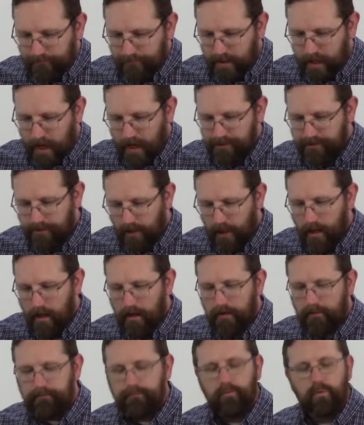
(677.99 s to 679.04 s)
God's
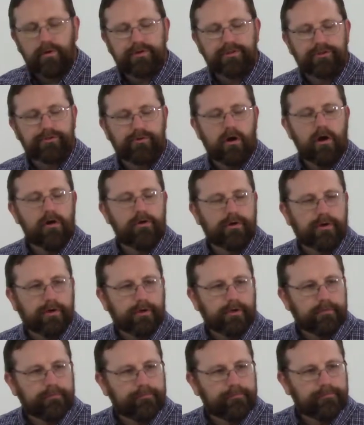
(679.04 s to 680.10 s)
love was stronger
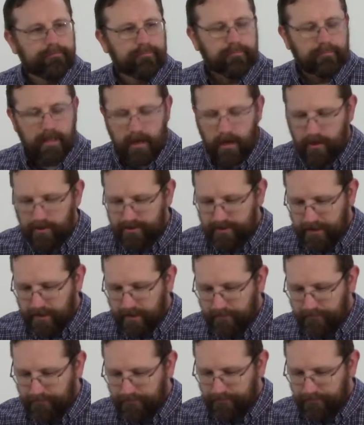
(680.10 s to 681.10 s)
than our sin.